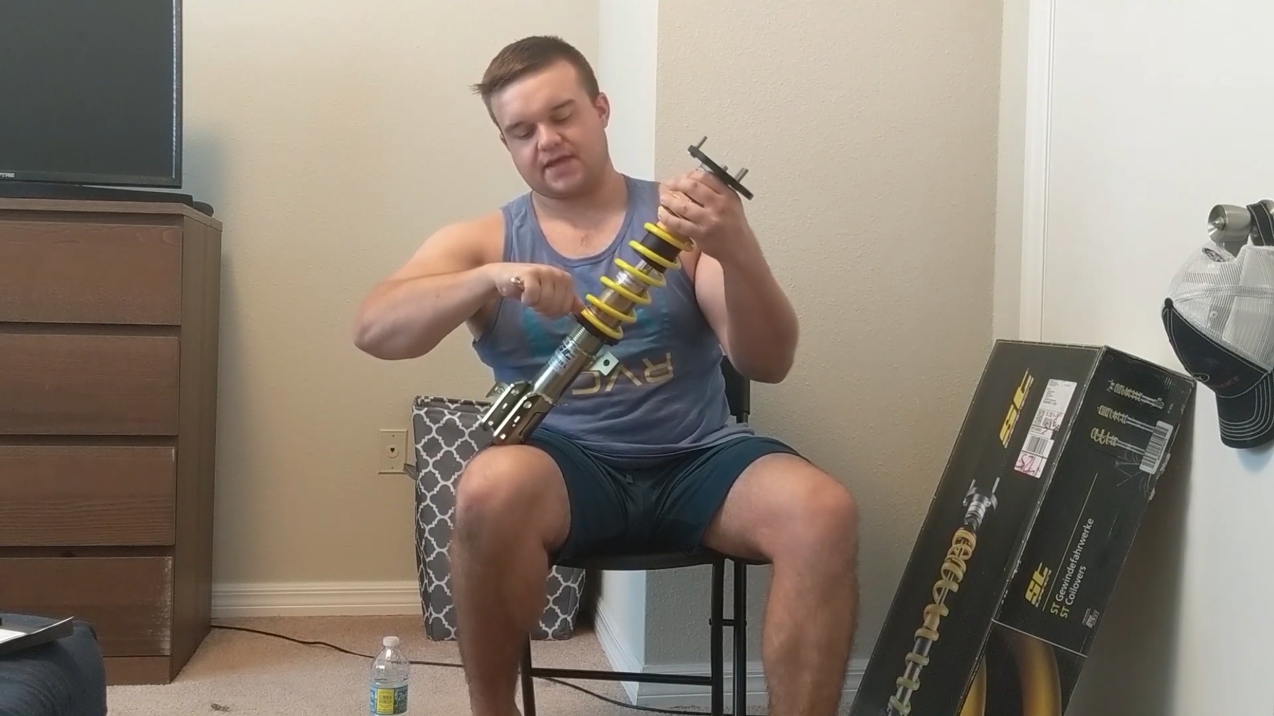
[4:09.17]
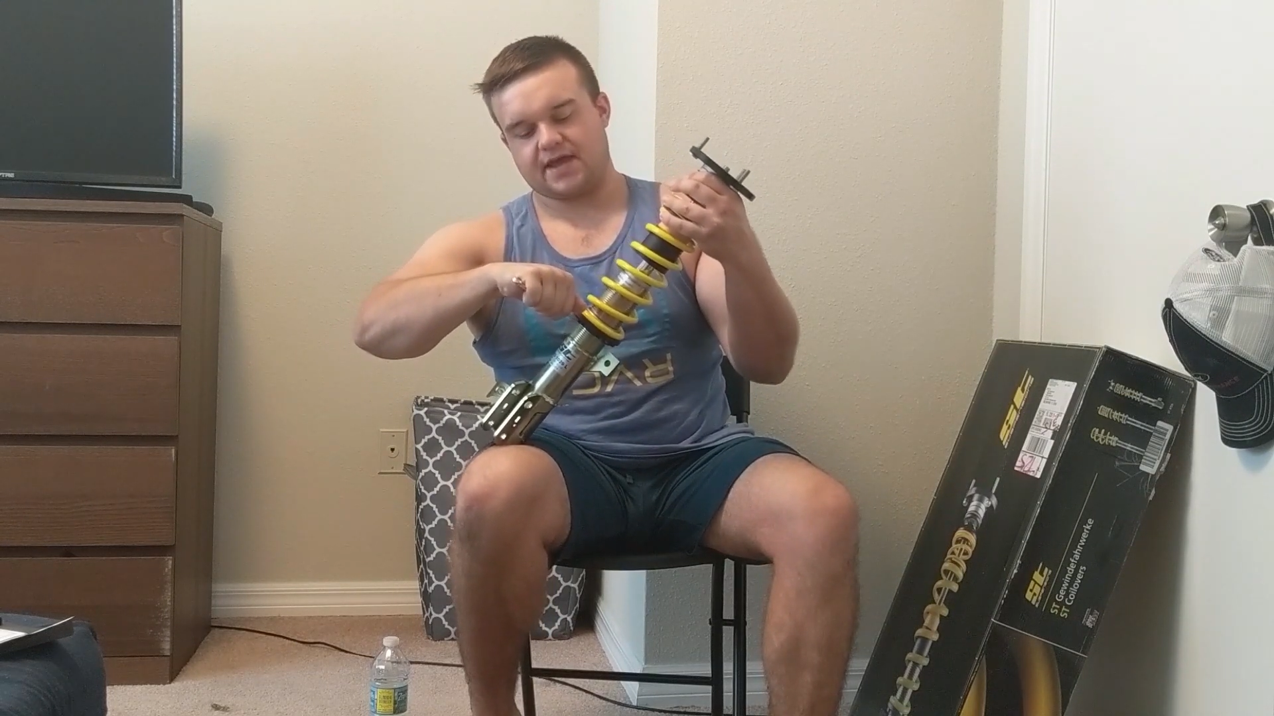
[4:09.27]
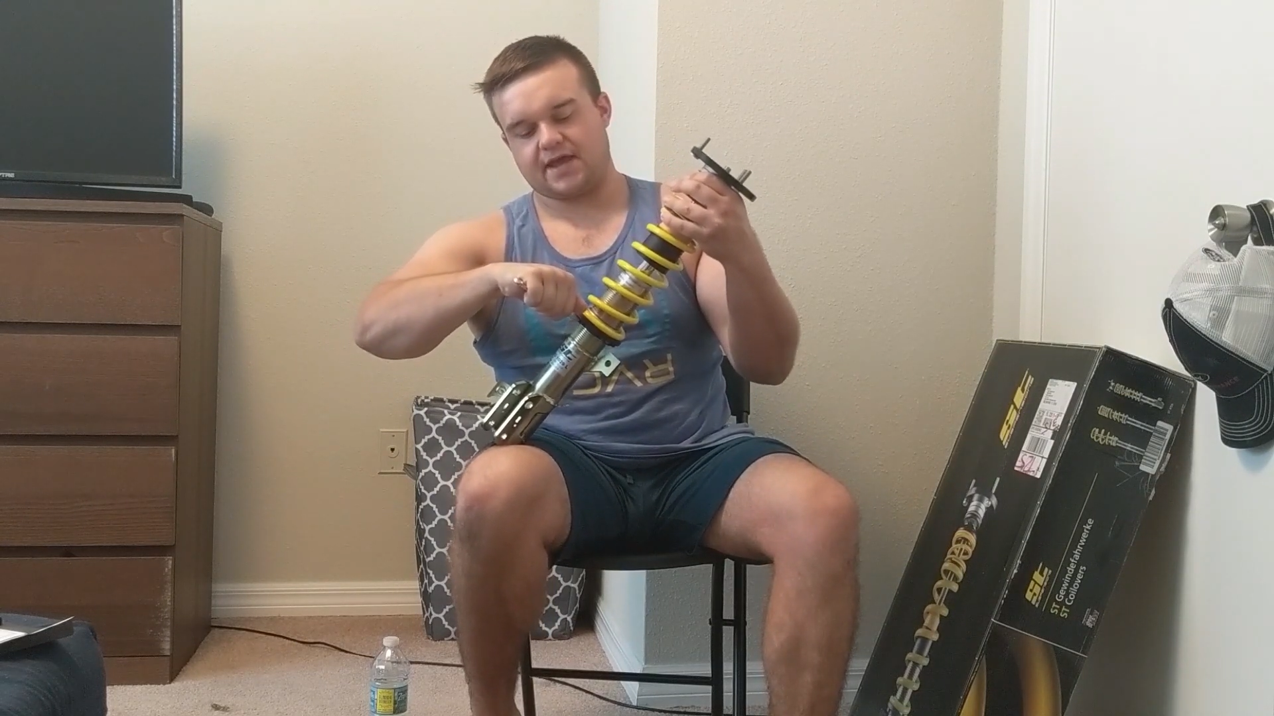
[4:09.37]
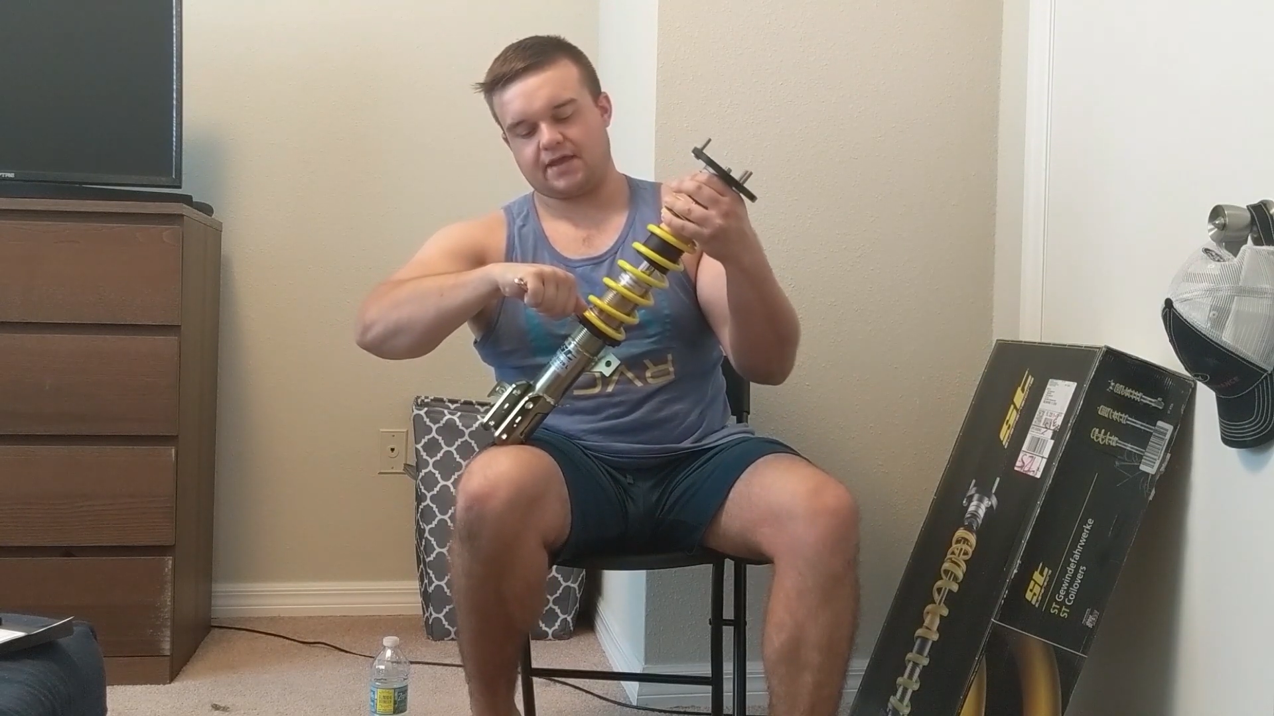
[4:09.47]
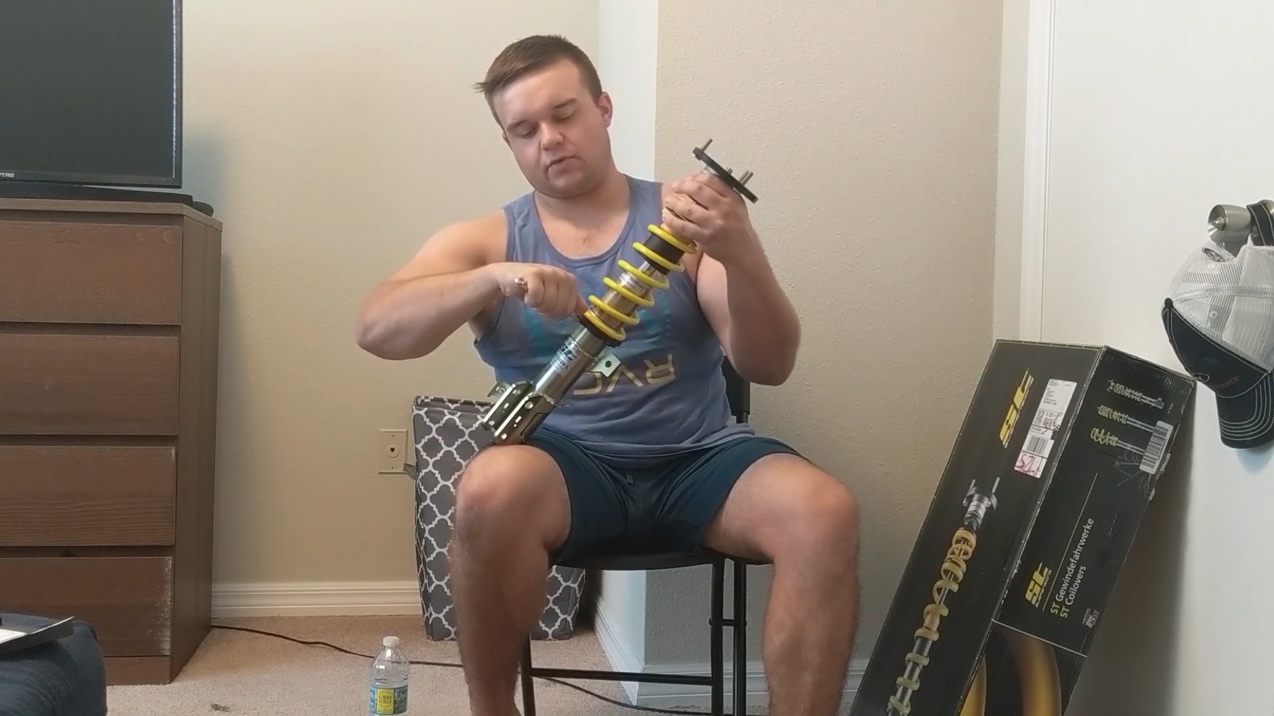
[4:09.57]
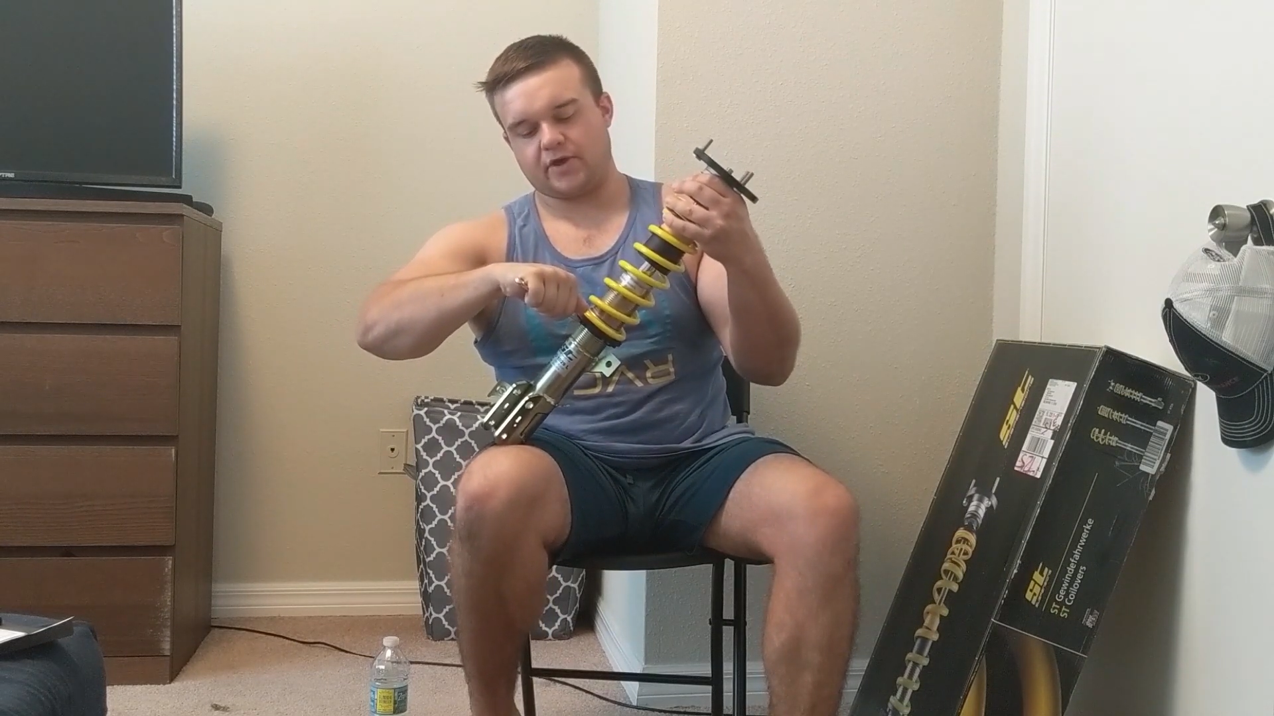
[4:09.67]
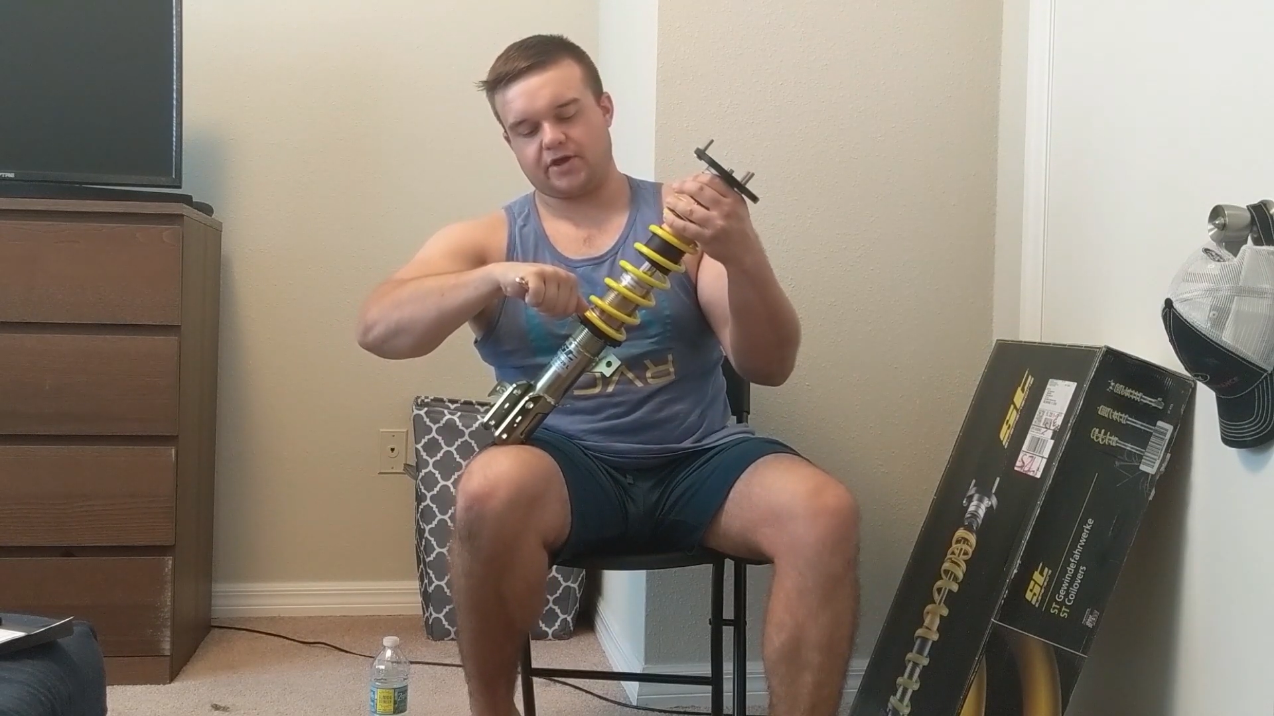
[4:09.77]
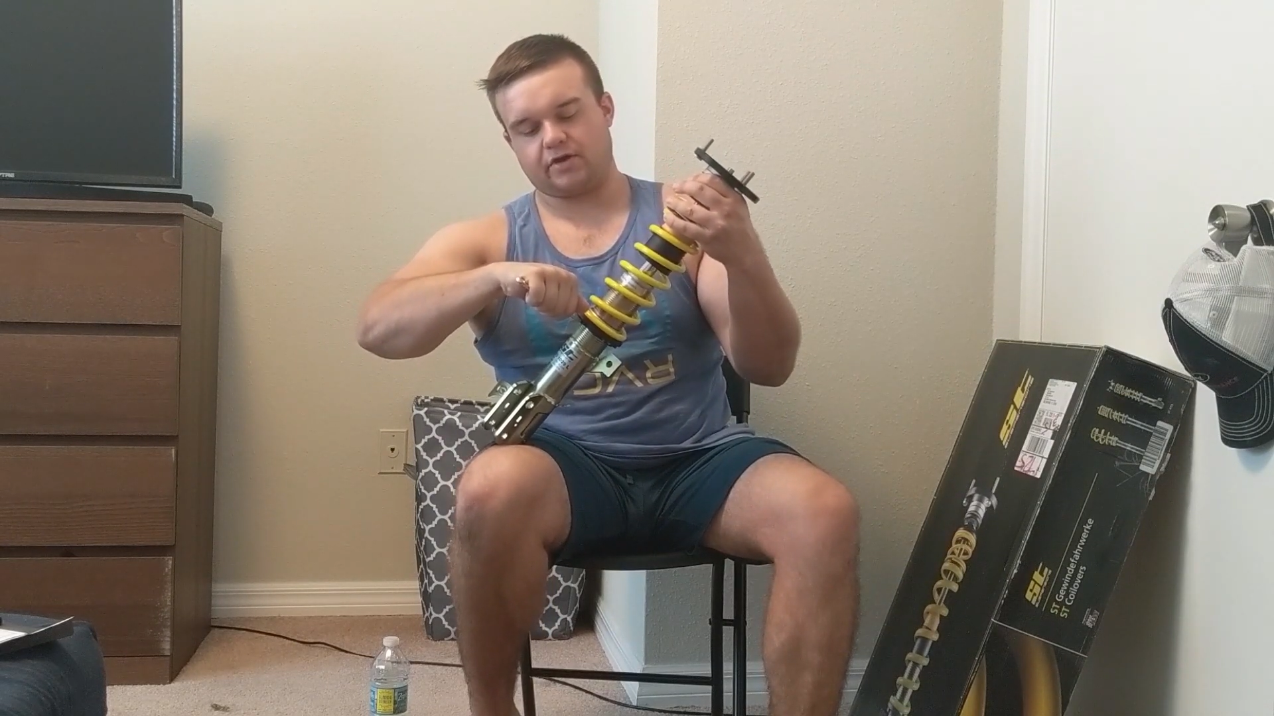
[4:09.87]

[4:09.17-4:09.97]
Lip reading: And the way you're